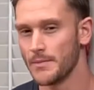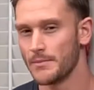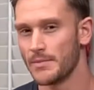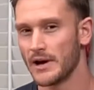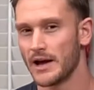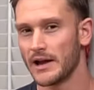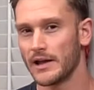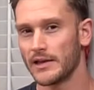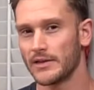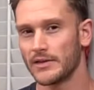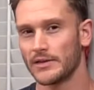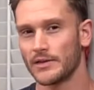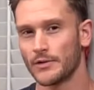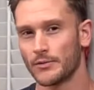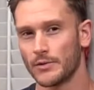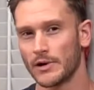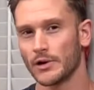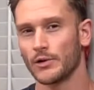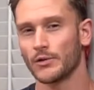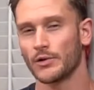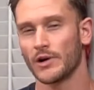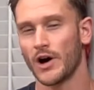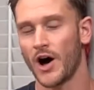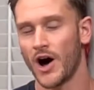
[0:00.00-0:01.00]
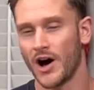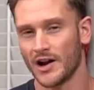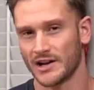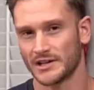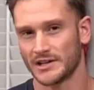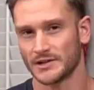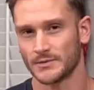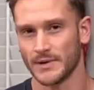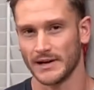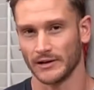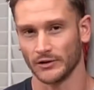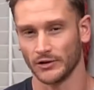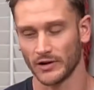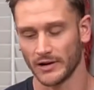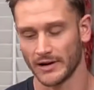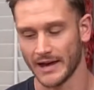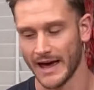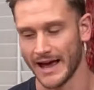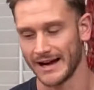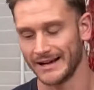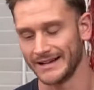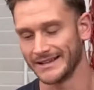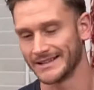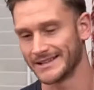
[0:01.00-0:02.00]
but the real honest way to look
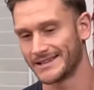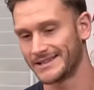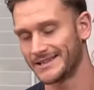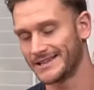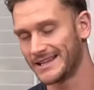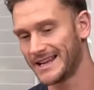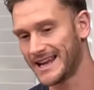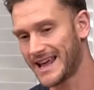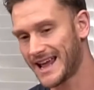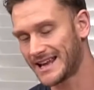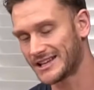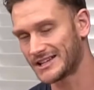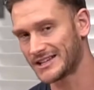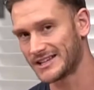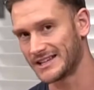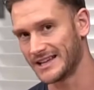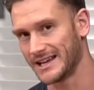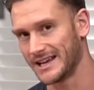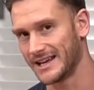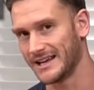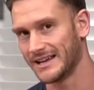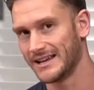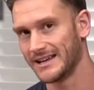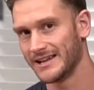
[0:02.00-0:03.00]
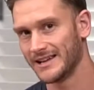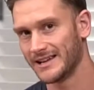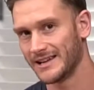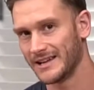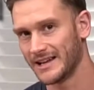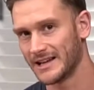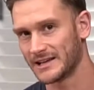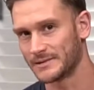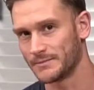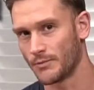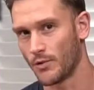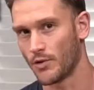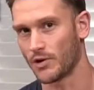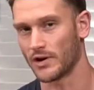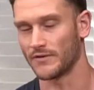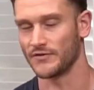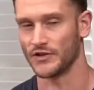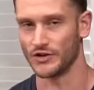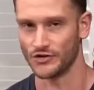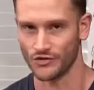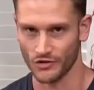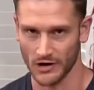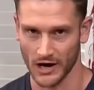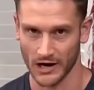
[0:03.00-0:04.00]
at it is THC is more of
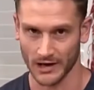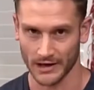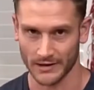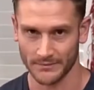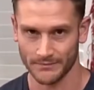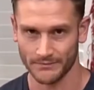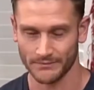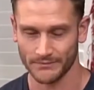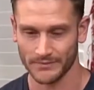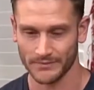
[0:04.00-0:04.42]
the drug.